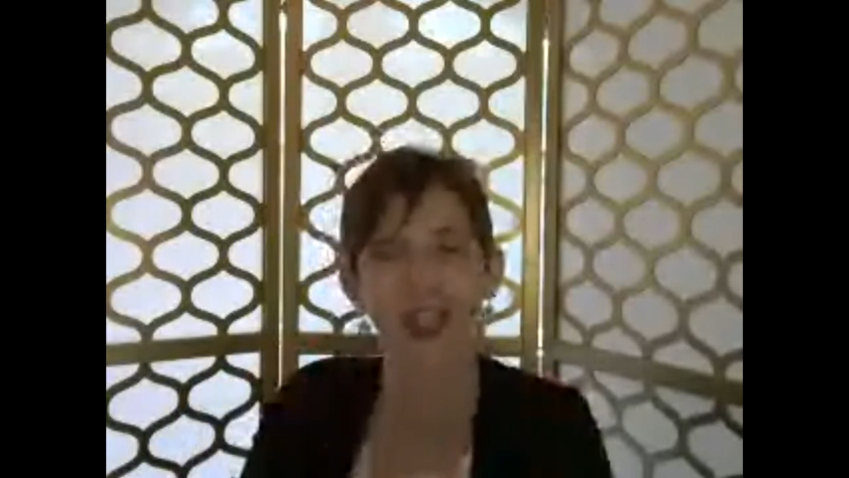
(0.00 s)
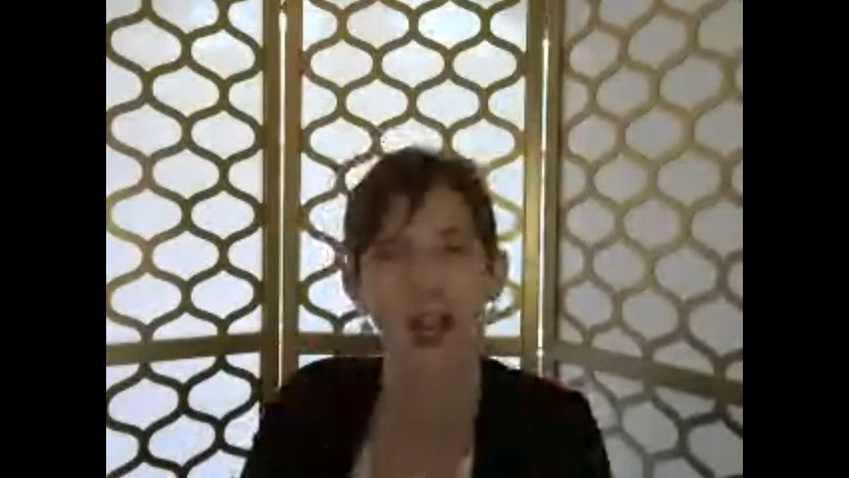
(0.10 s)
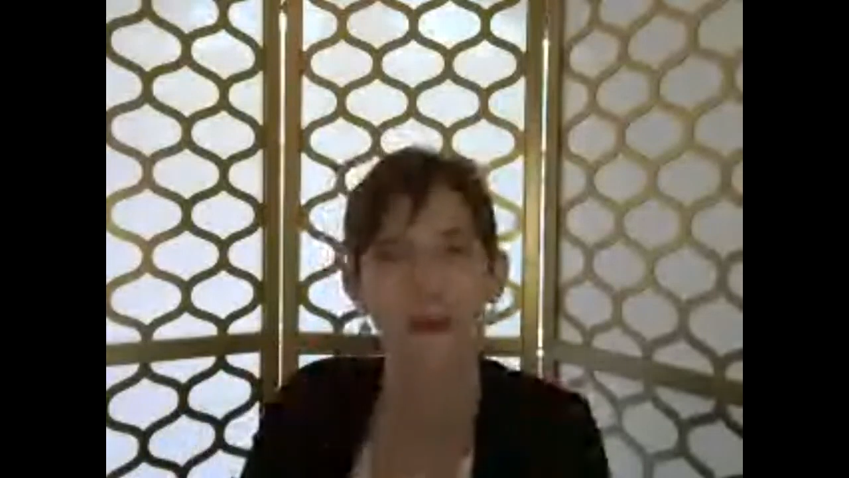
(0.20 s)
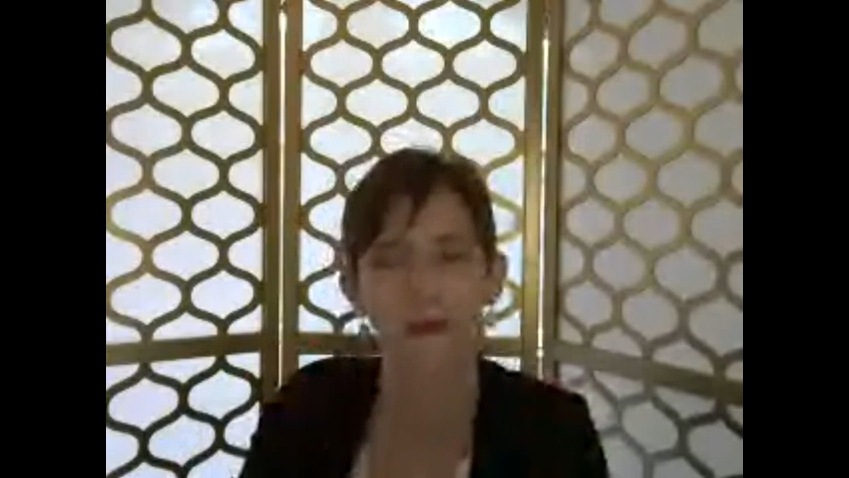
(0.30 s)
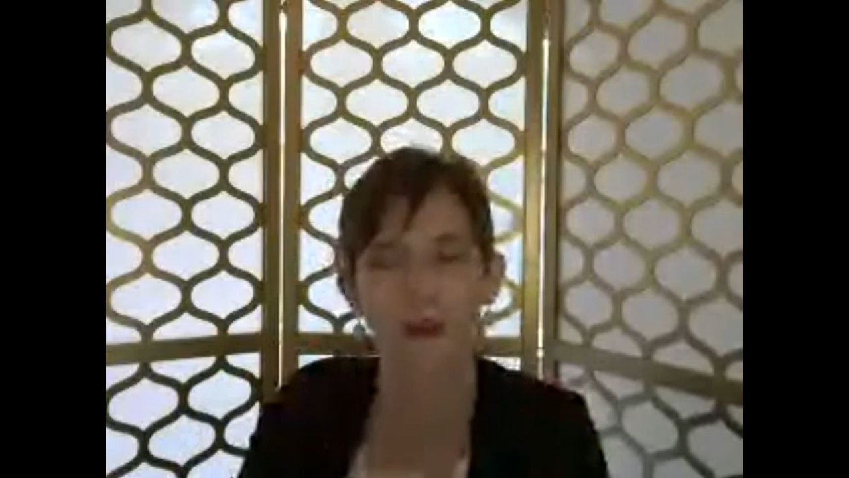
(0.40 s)

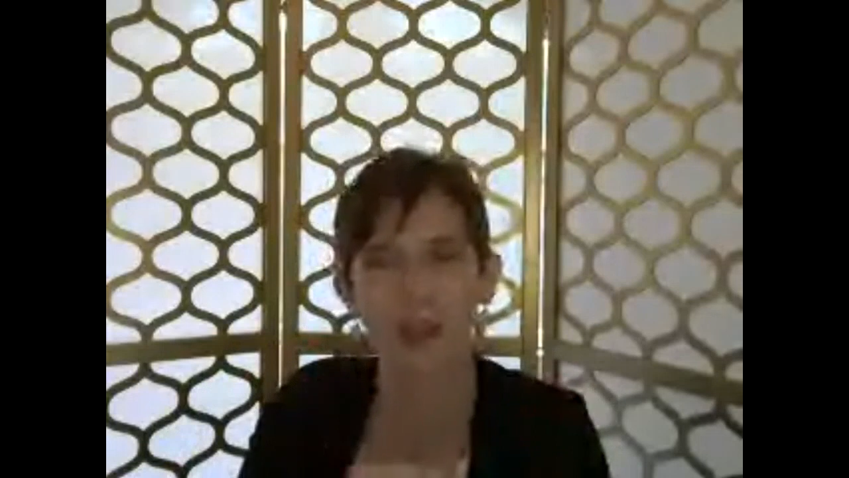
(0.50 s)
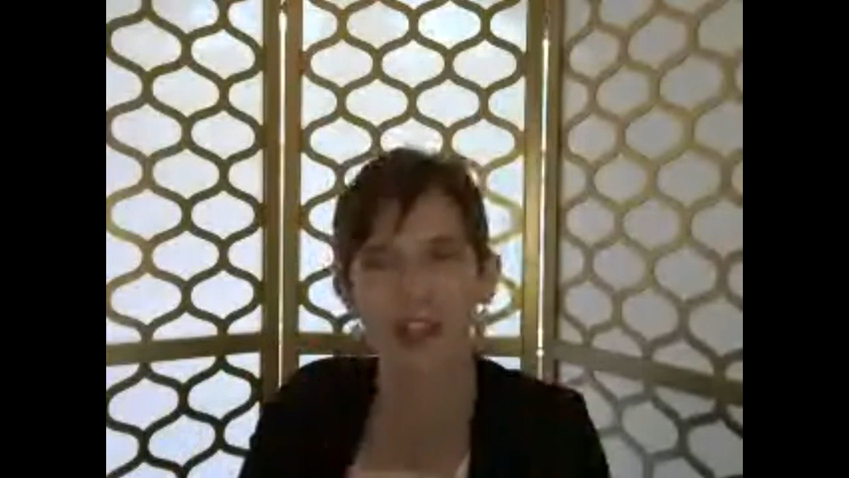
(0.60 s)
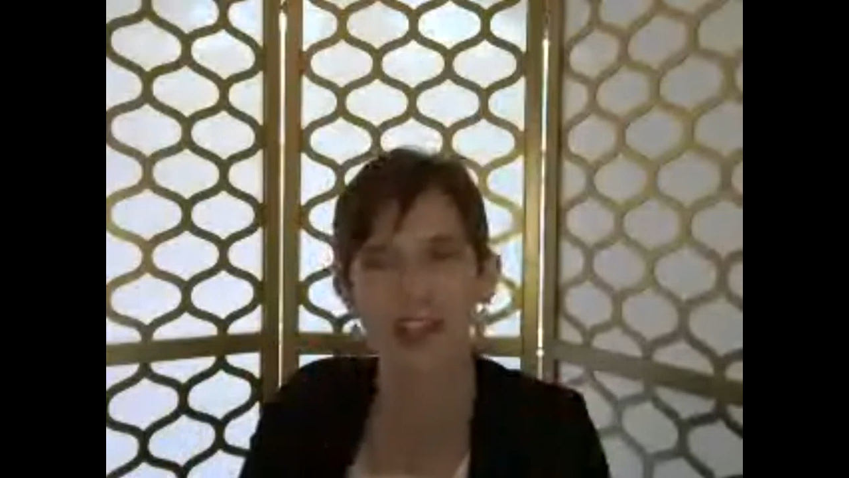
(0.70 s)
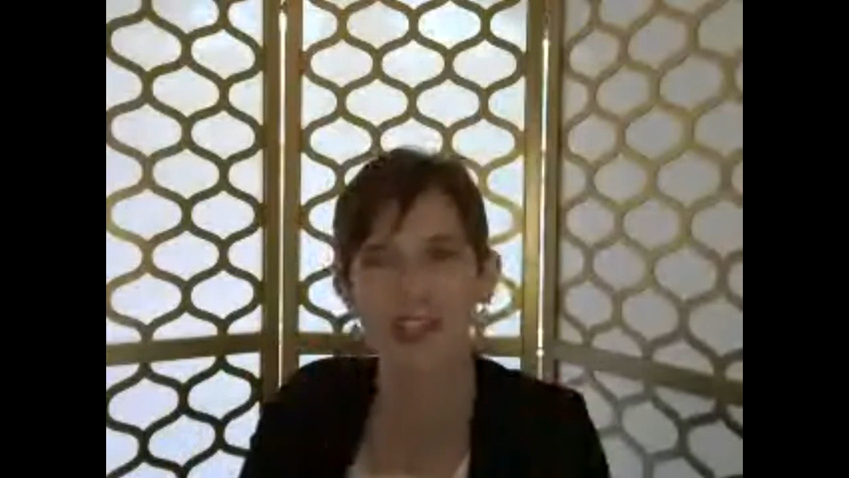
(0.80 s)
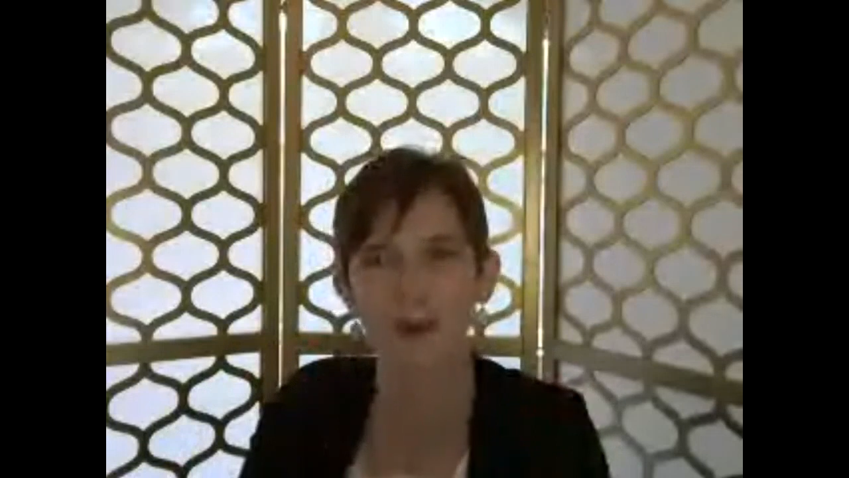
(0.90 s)
I'm
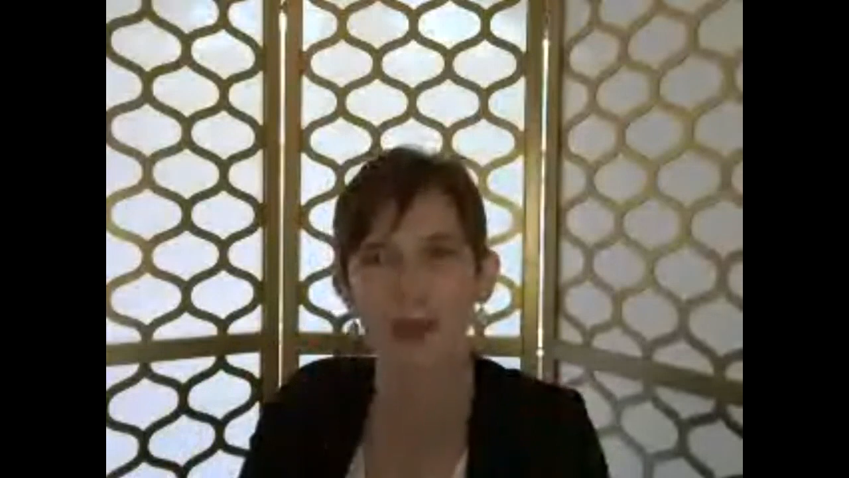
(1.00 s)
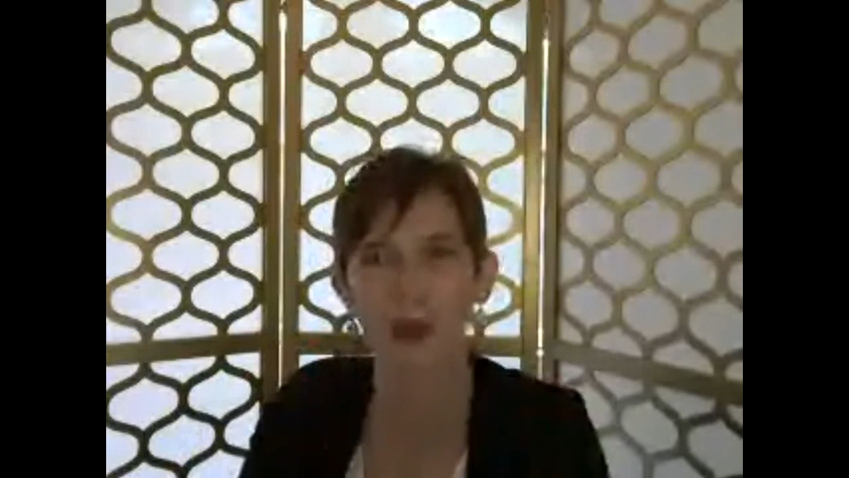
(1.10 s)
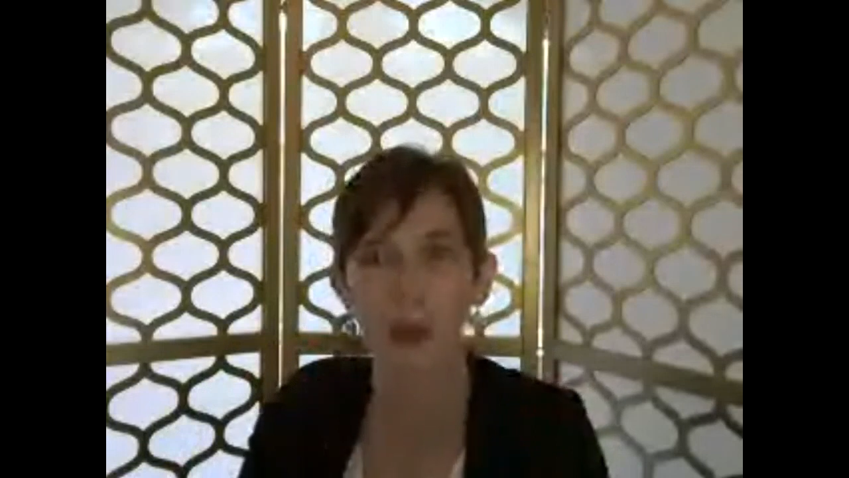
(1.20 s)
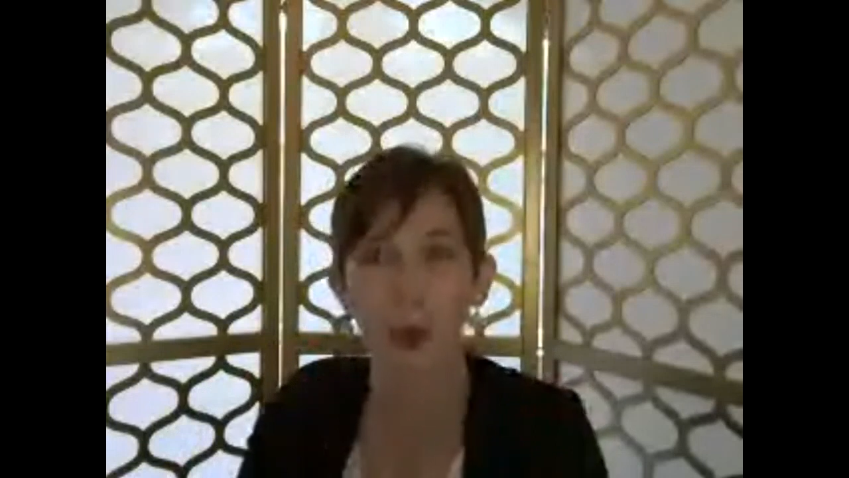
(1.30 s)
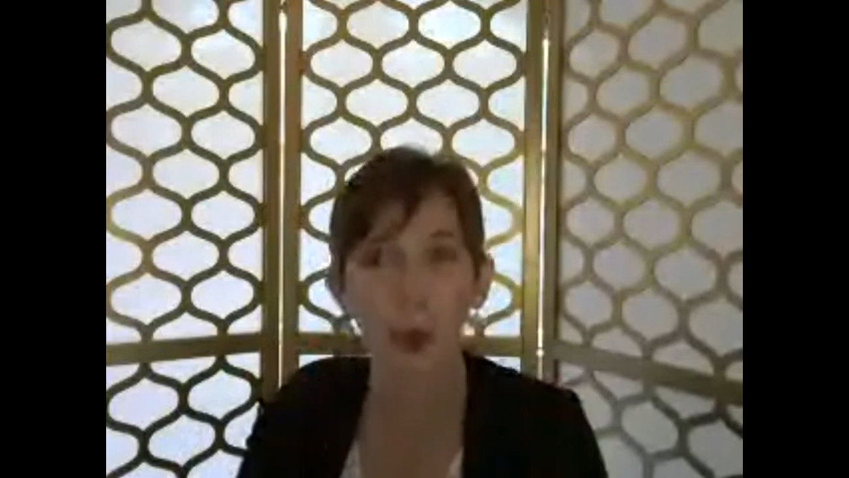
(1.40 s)
creating something
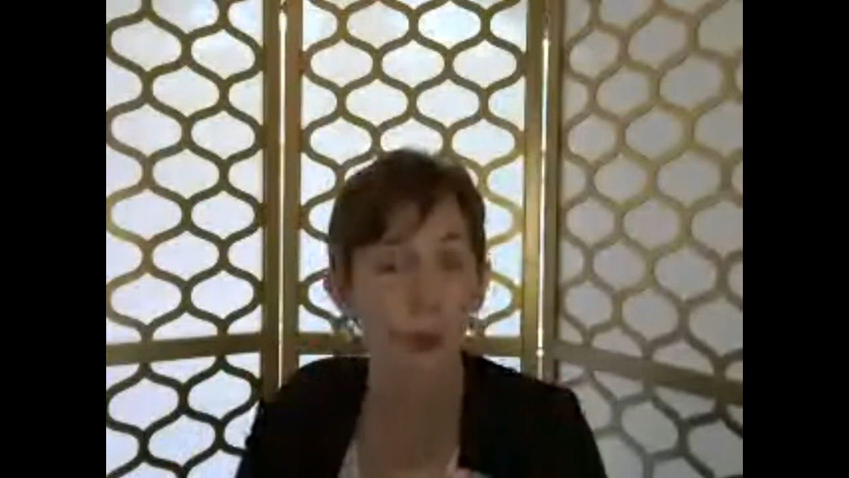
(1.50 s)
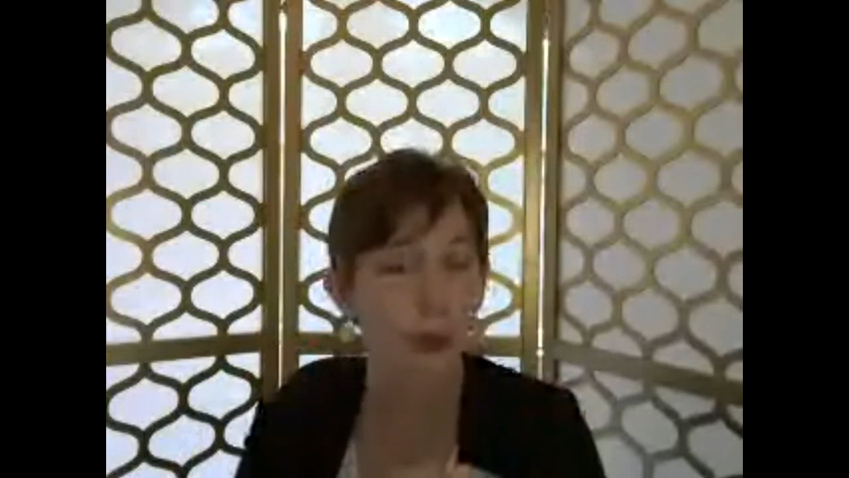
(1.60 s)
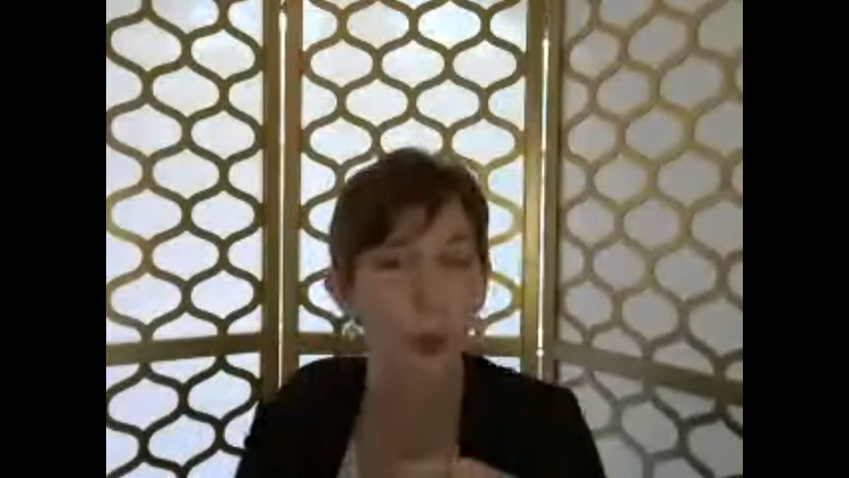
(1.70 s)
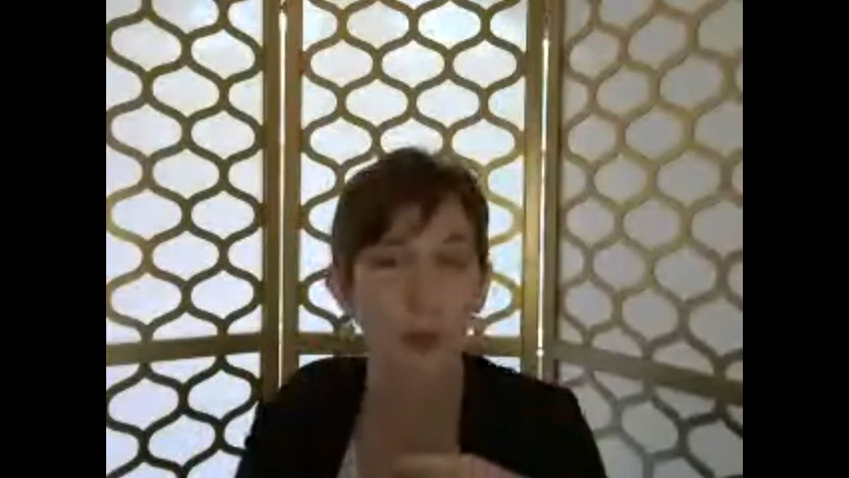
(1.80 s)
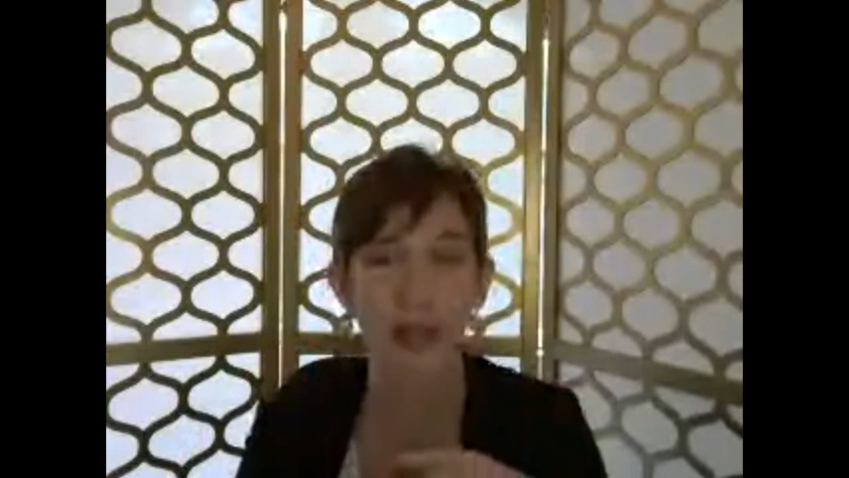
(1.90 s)
called
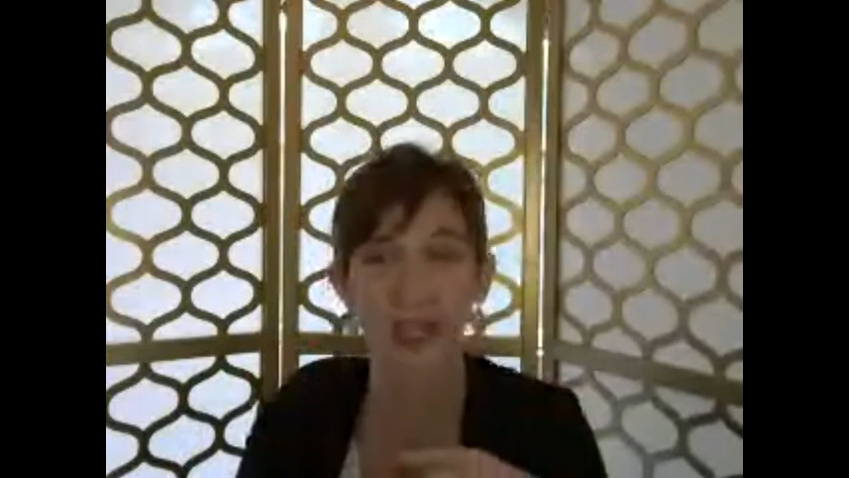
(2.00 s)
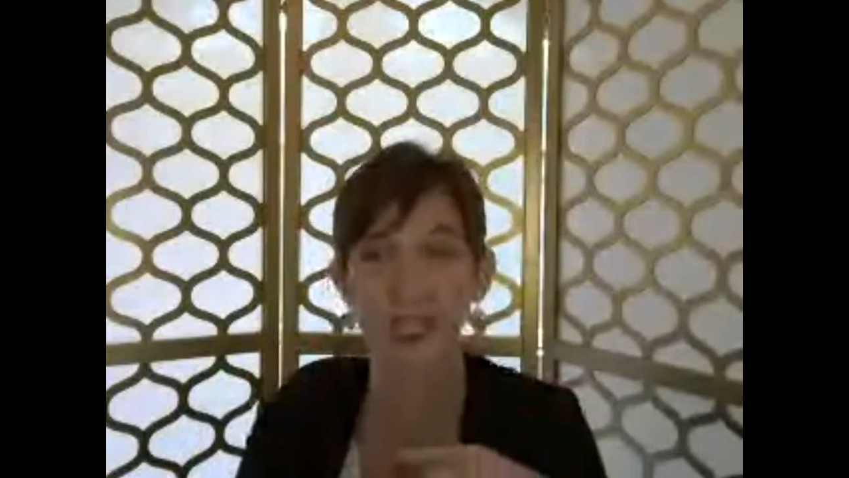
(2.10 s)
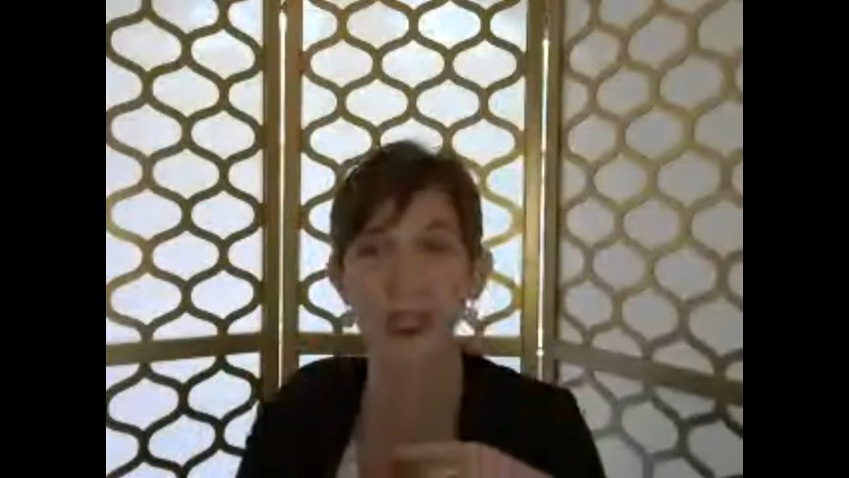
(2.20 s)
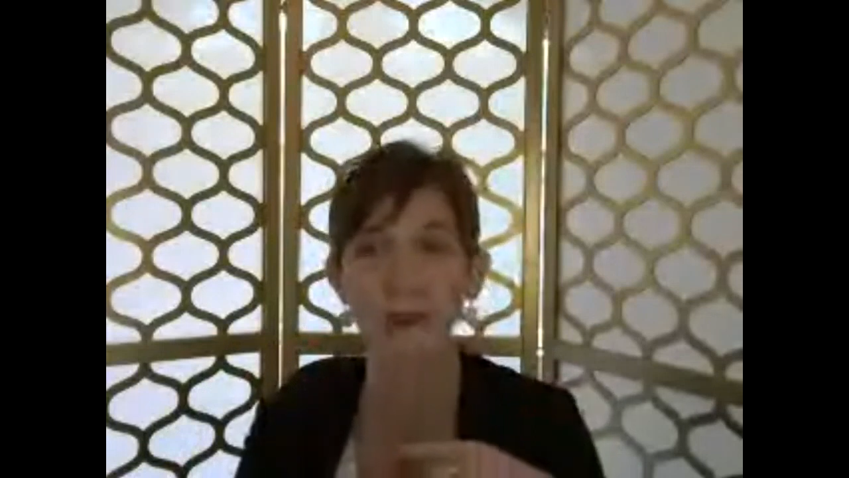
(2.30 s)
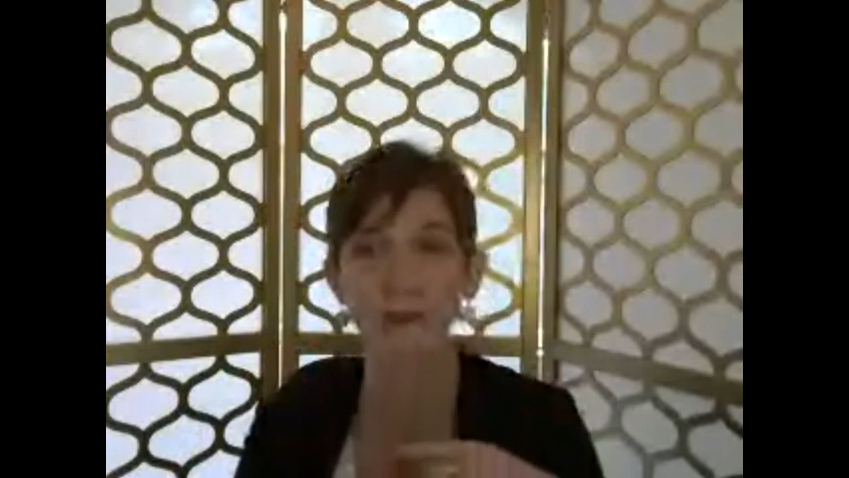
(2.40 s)
ombromanie.